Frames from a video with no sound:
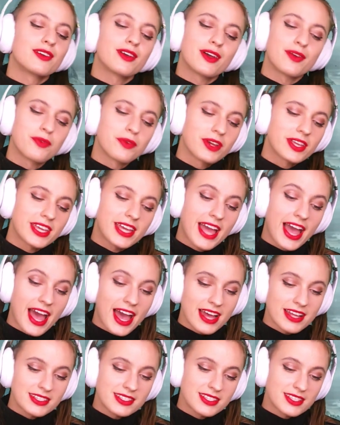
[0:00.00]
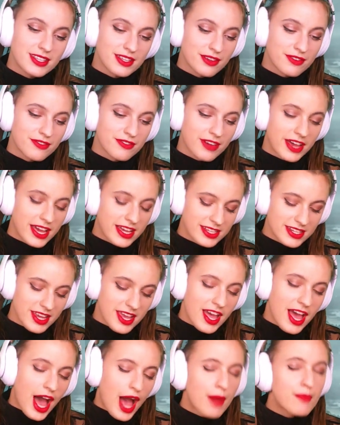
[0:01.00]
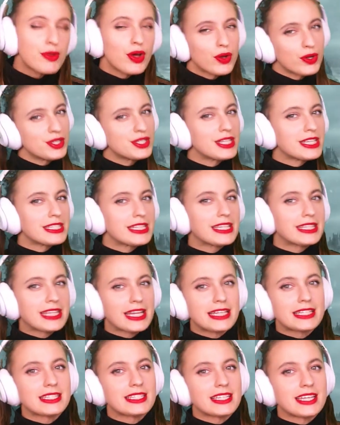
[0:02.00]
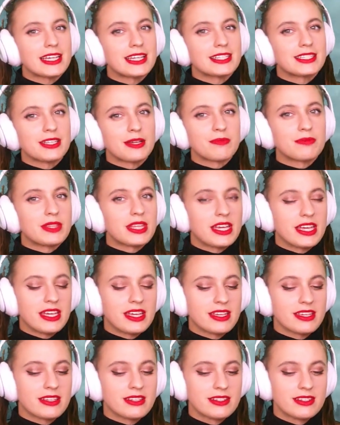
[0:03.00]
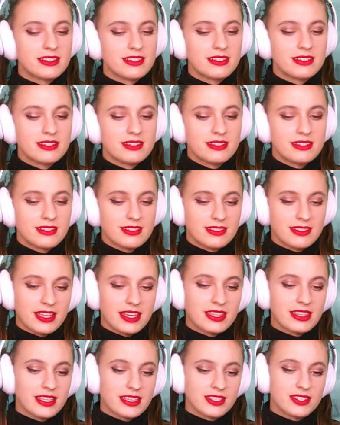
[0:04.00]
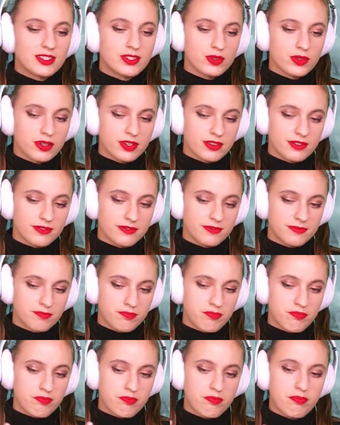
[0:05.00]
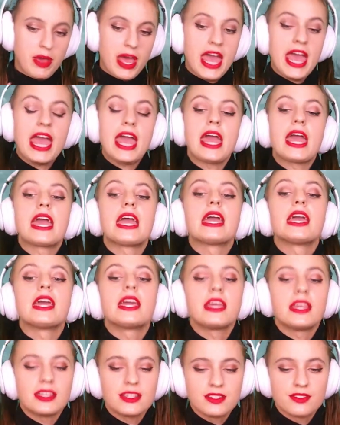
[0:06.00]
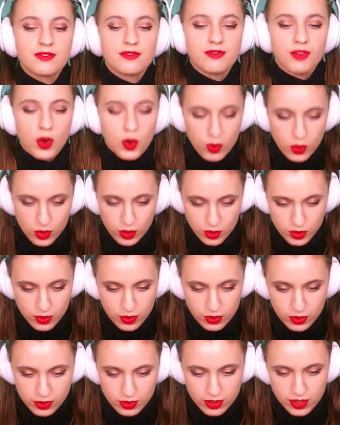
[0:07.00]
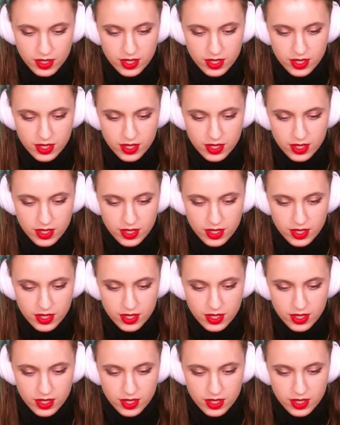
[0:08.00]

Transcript: It really adds to the effect. I'm noticing that that's like something like this sort of pained vocal